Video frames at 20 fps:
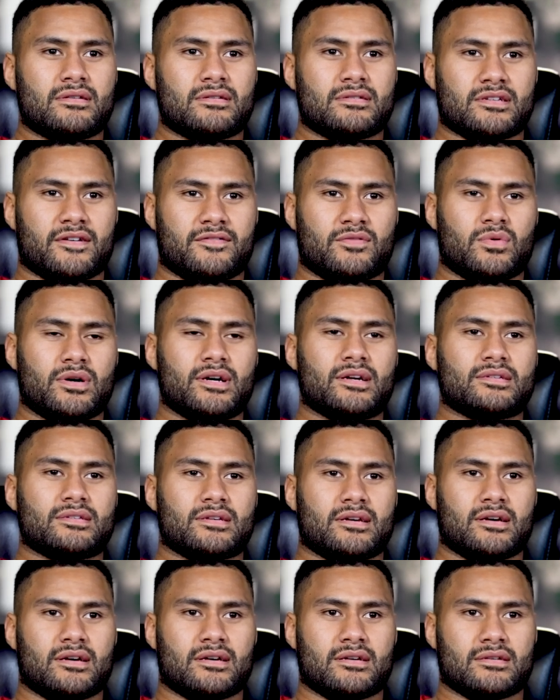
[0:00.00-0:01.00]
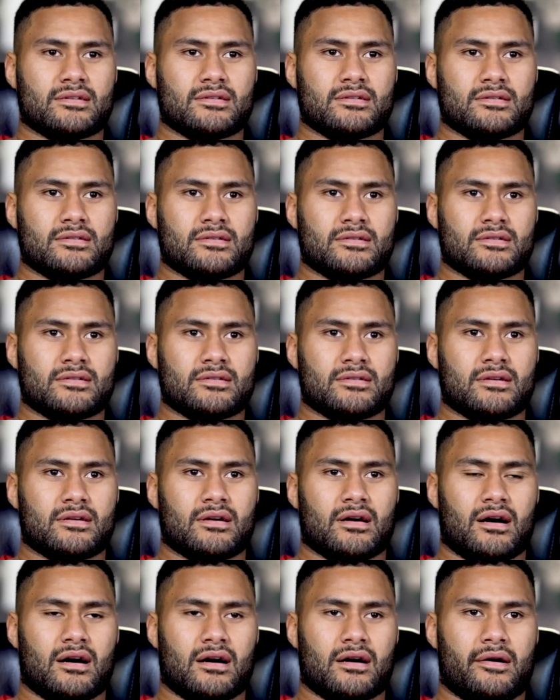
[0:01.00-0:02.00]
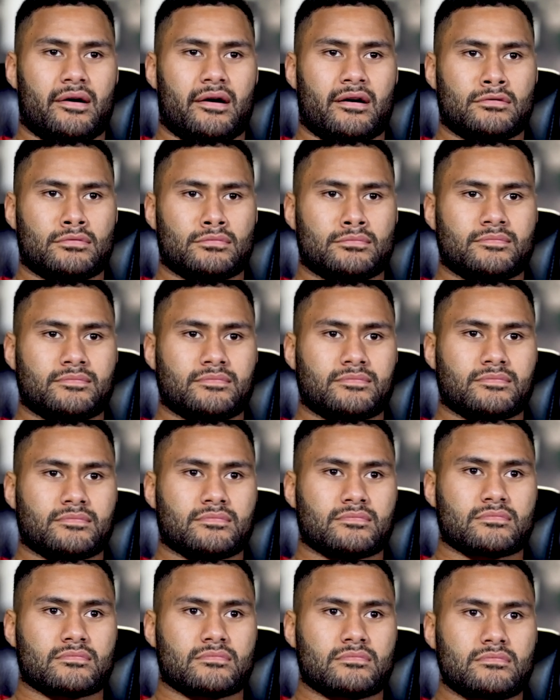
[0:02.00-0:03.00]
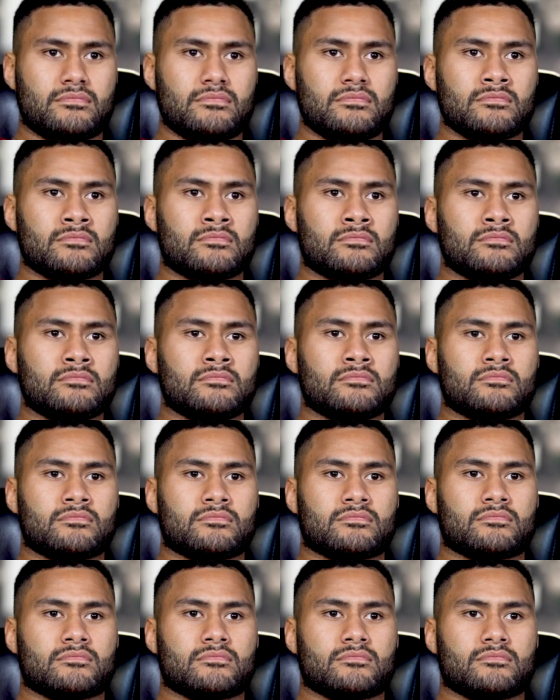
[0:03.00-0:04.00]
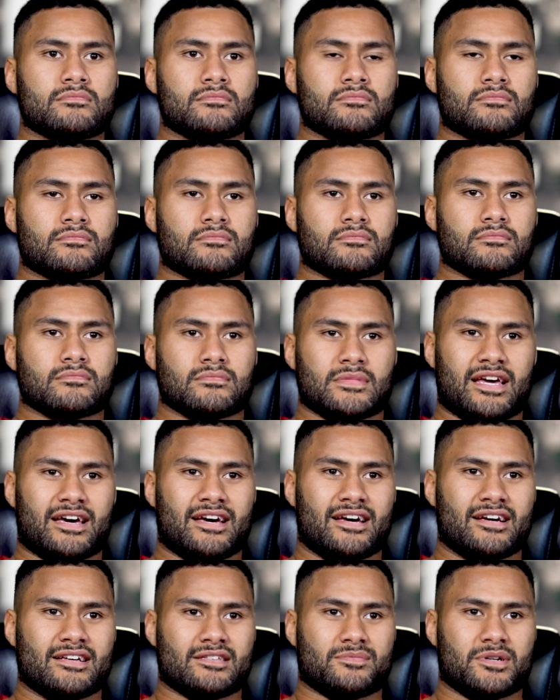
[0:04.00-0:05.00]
seven weeks, yeah. Is it um, a bit different since the last time you were here? Yeah, it's